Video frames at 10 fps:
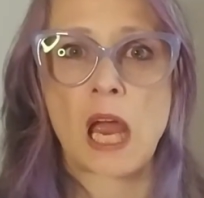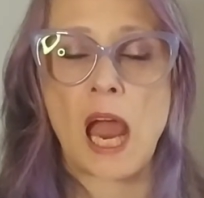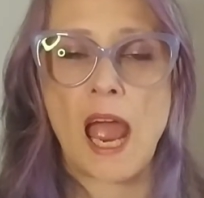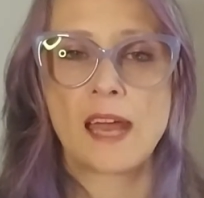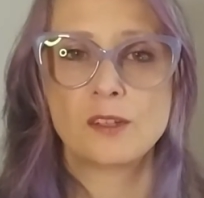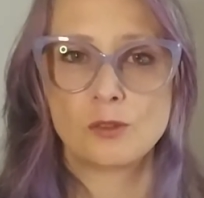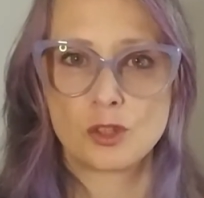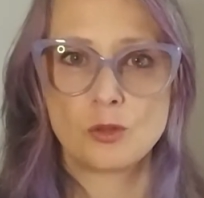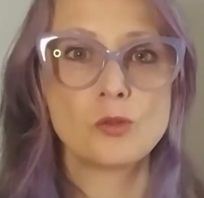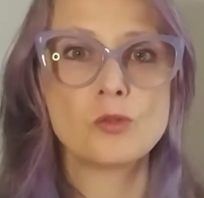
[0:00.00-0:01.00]
And you
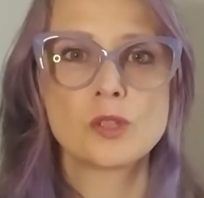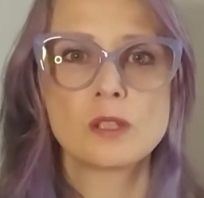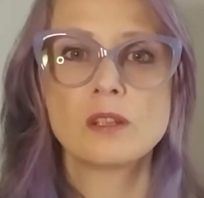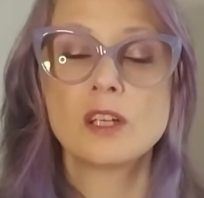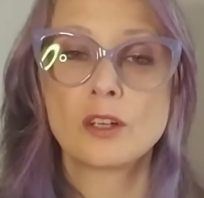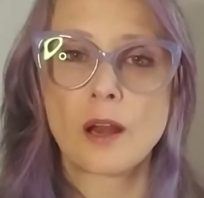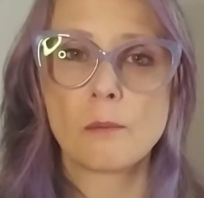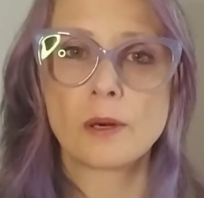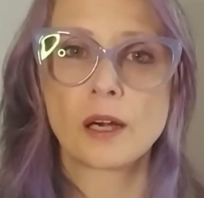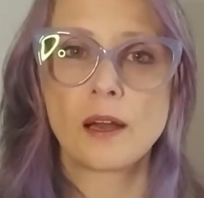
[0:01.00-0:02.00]
choose your
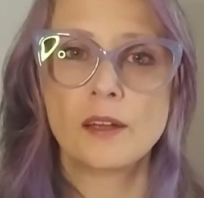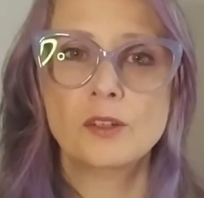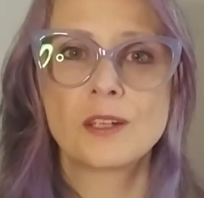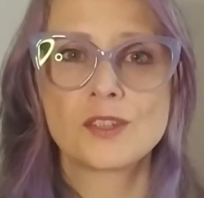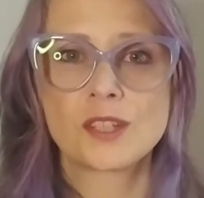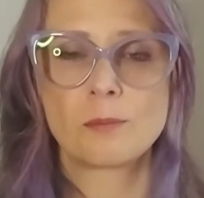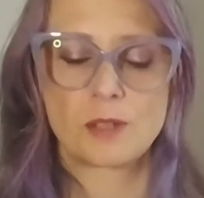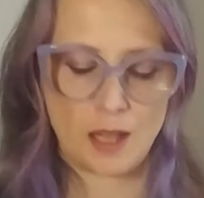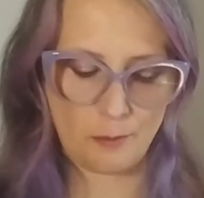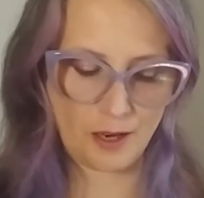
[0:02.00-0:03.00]
number and you can skip
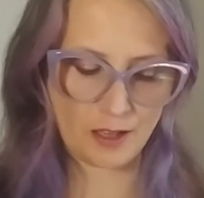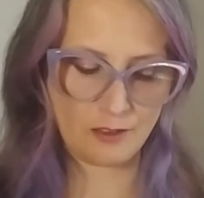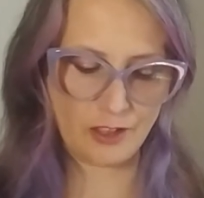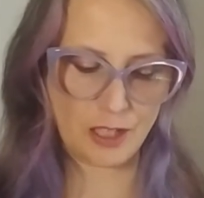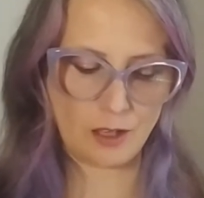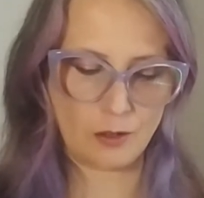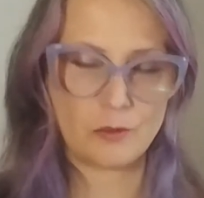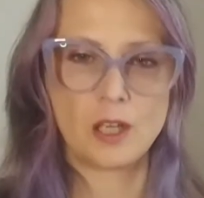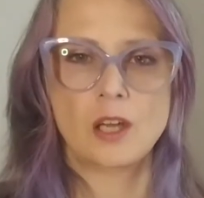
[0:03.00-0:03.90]
to that part of the video.